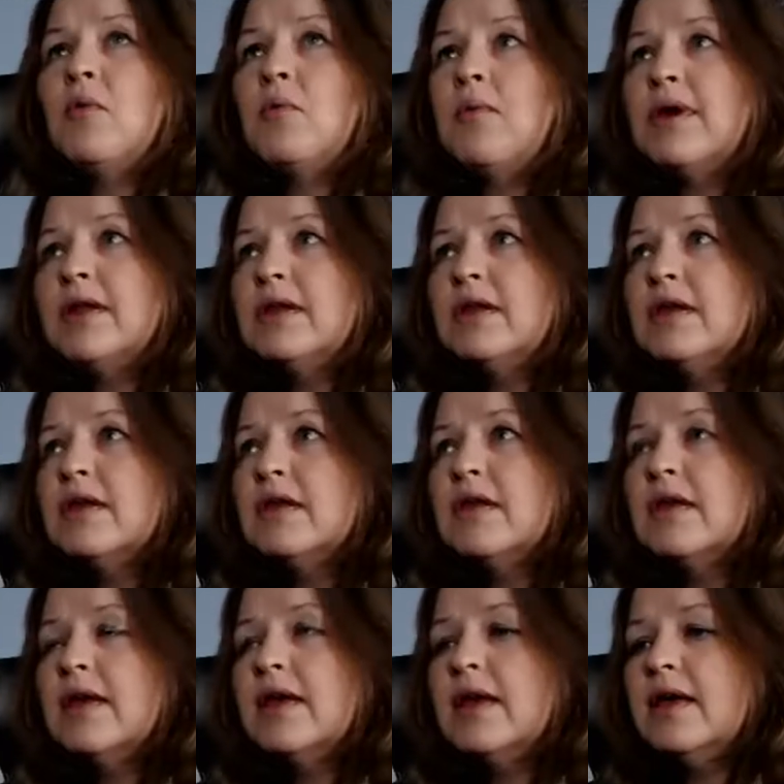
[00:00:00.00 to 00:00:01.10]
1
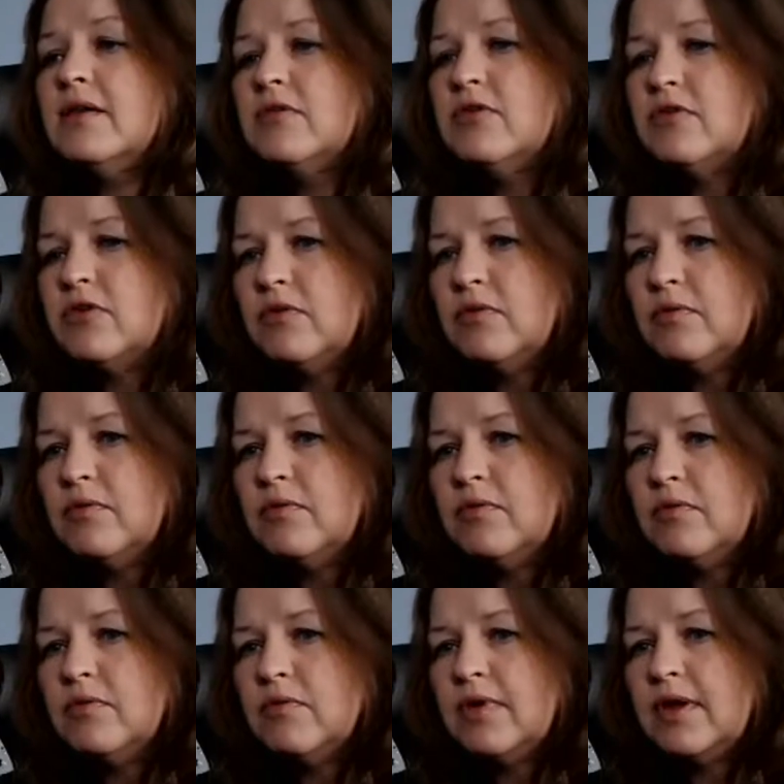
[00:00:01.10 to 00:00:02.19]
and 2
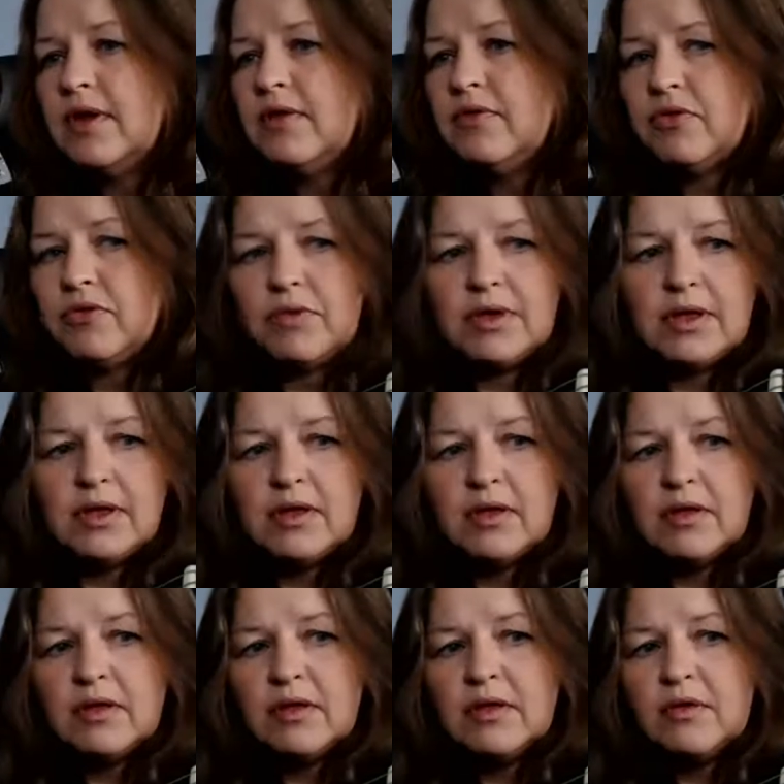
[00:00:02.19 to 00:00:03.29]
and 3,
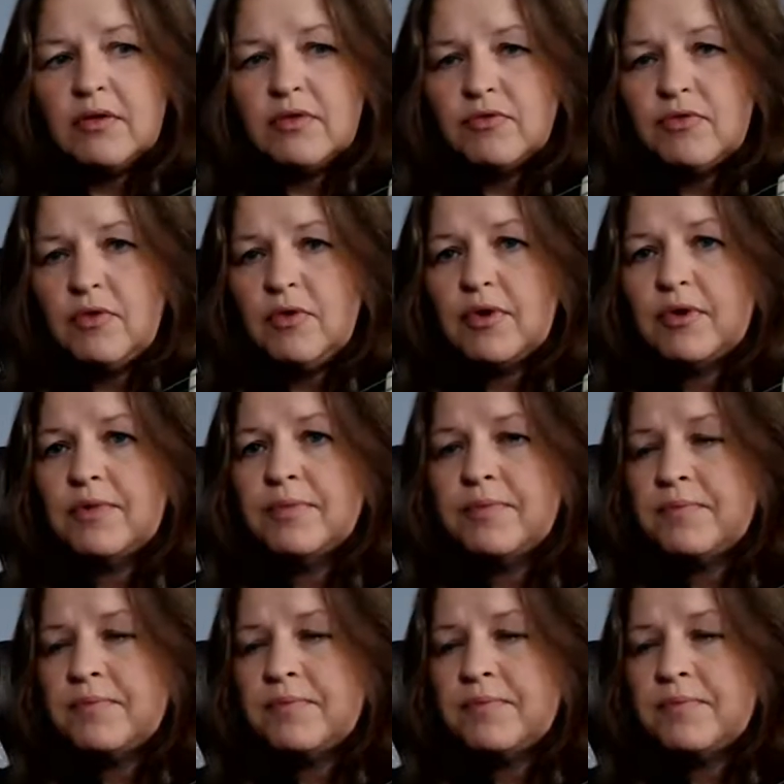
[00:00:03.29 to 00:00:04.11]
4.